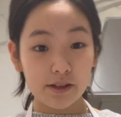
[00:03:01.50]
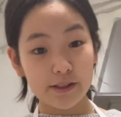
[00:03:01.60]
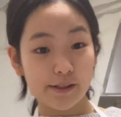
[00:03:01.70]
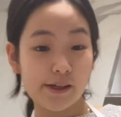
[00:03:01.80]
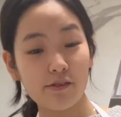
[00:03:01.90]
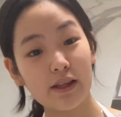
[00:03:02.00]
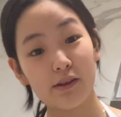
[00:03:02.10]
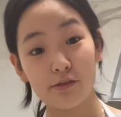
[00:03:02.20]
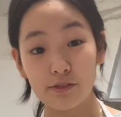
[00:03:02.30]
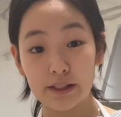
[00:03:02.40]
to give it a
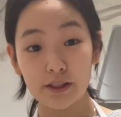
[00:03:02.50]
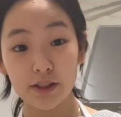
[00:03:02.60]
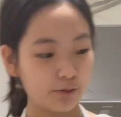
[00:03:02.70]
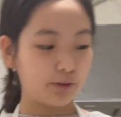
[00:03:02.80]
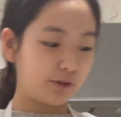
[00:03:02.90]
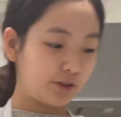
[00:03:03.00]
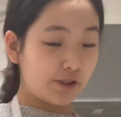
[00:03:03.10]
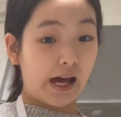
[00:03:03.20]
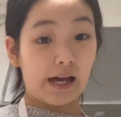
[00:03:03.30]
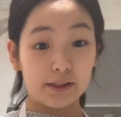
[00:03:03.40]
finish, we're going to
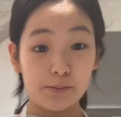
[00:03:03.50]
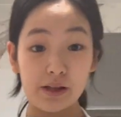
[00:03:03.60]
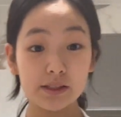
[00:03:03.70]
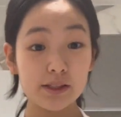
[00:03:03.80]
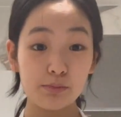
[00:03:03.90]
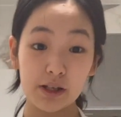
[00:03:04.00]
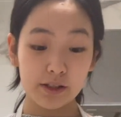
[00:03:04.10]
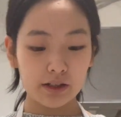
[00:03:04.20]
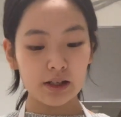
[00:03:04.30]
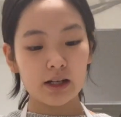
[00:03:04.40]
add the melted
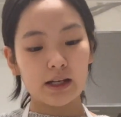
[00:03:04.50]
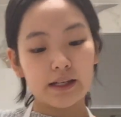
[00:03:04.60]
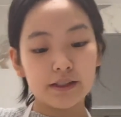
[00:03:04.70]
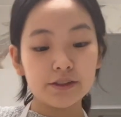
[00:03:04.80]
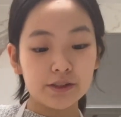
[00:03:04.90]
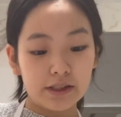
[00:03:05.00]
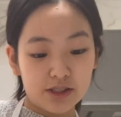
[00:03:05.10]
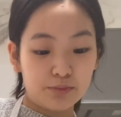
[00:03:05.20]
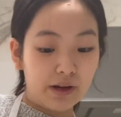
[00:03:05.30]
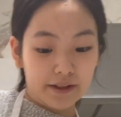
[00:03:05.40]
butter into this
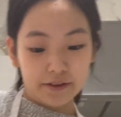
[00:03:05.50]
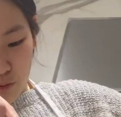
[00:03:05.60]
batter.